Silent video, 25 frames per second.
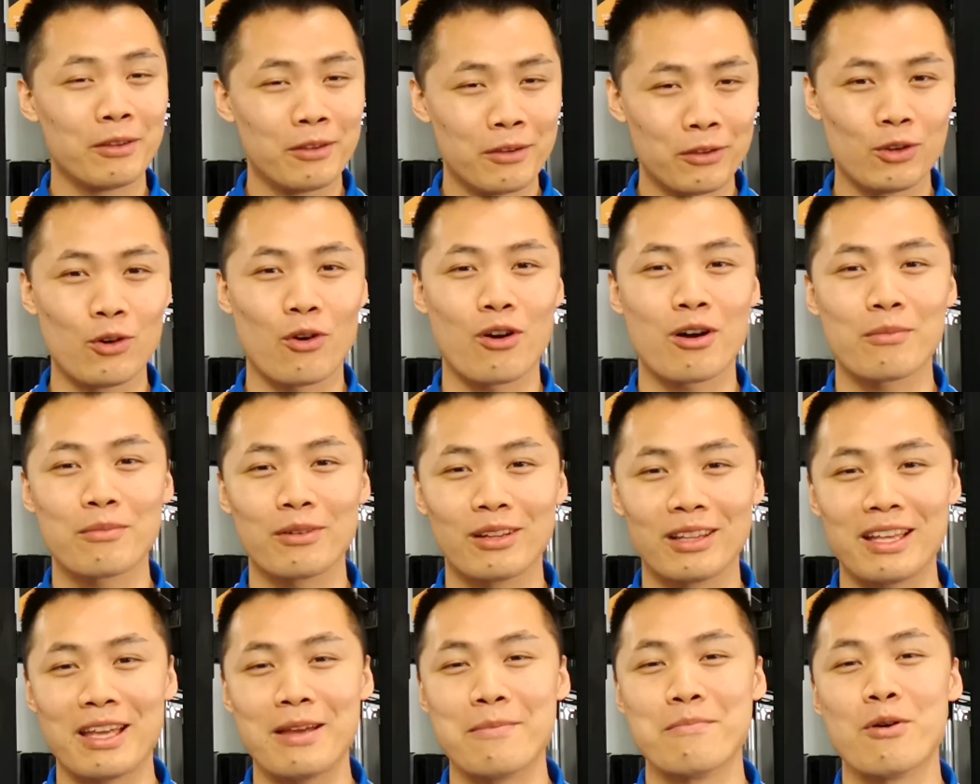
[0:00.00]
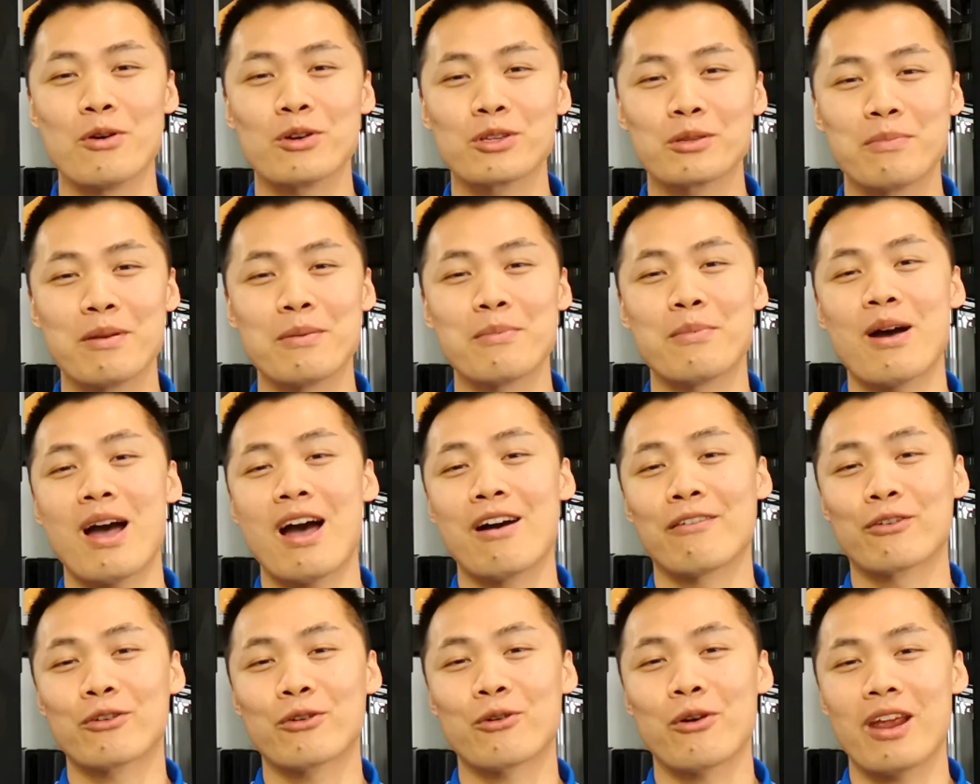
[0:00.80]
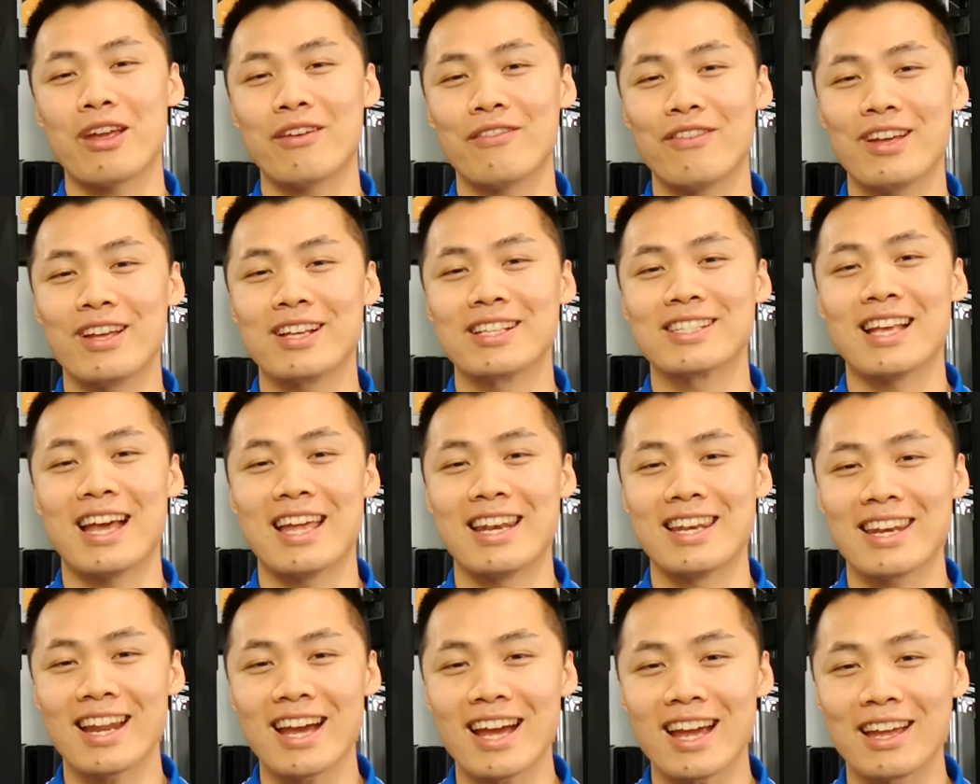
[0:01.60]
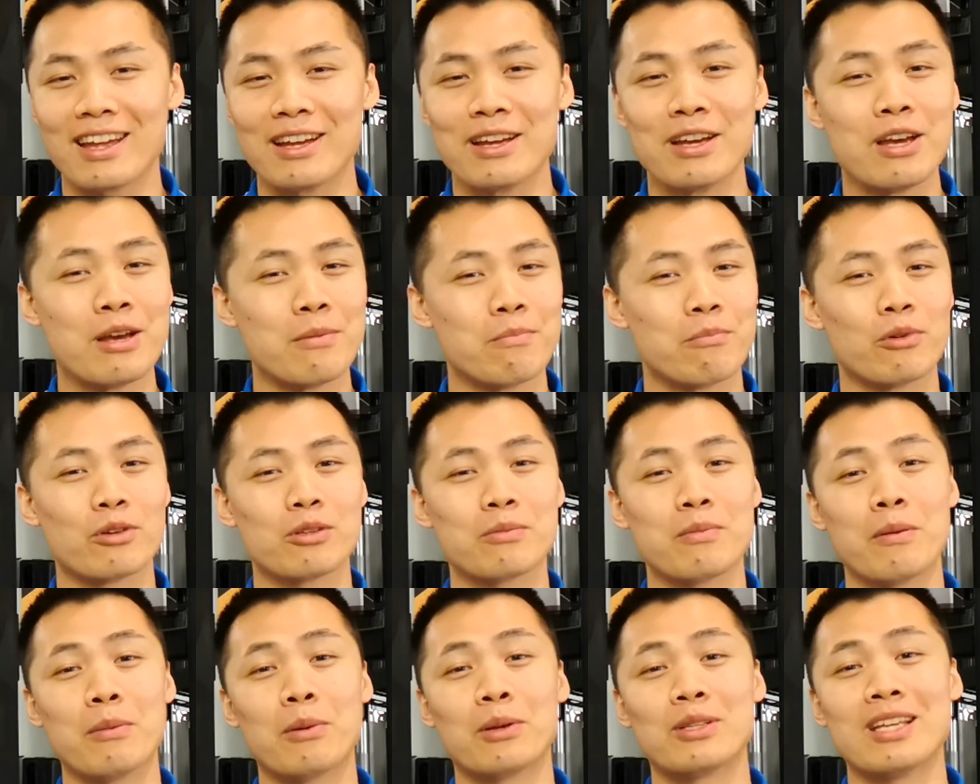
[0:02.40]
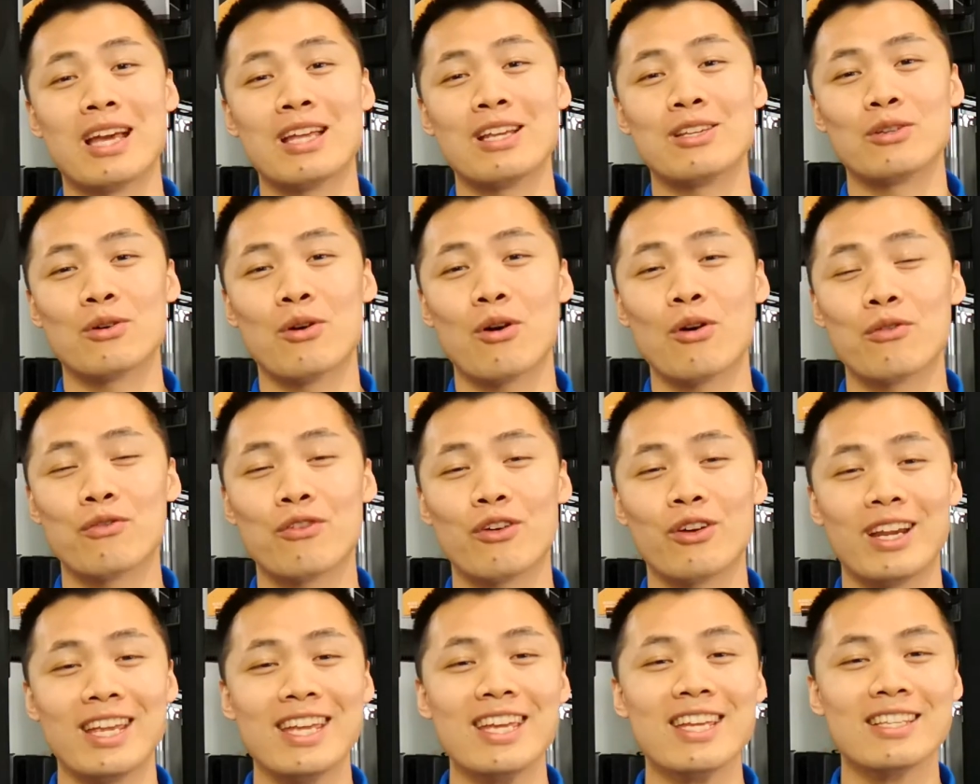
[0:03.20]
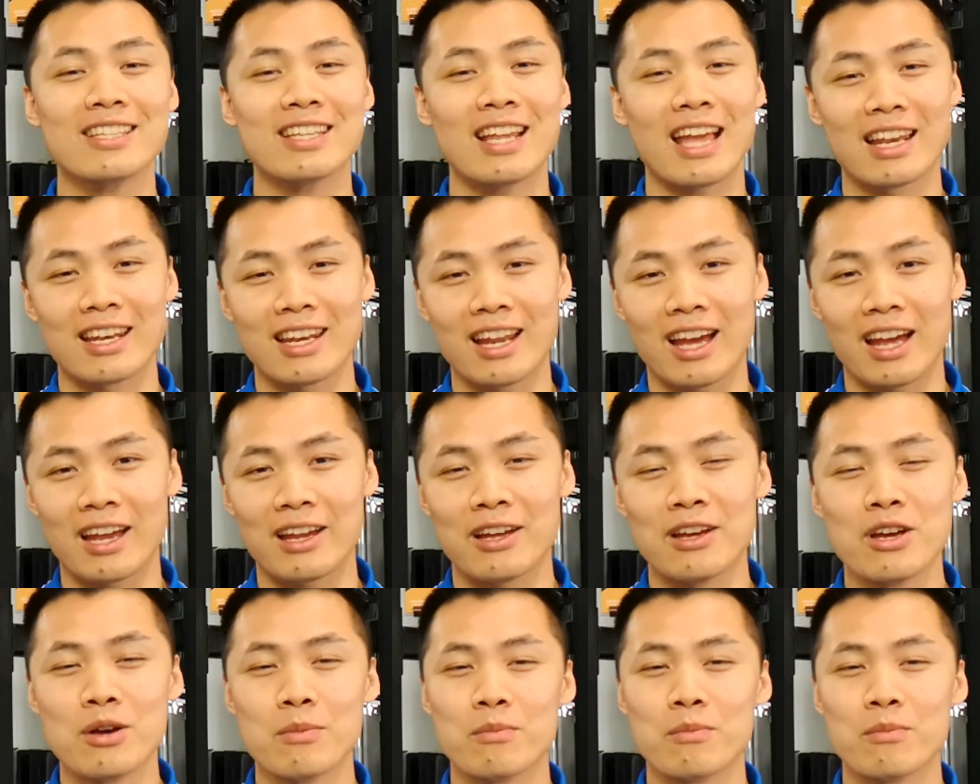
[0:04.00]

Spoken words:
Normally, most people have cravings at night. Most people tend to overeat at night.